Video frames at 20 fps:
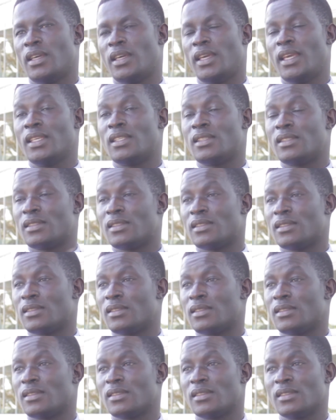
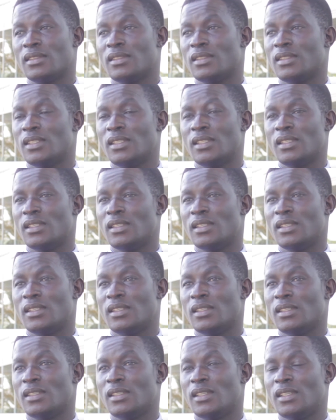Is
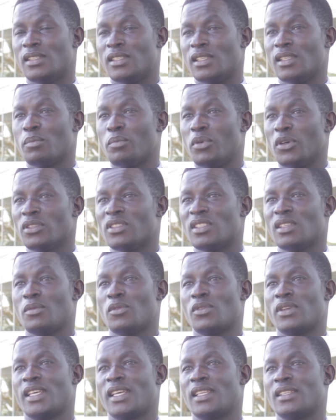it
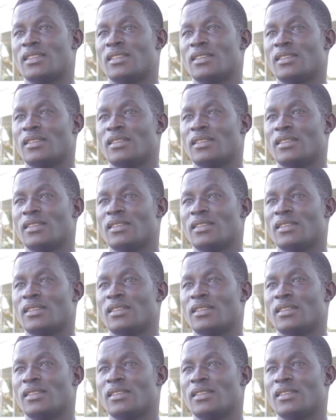possible that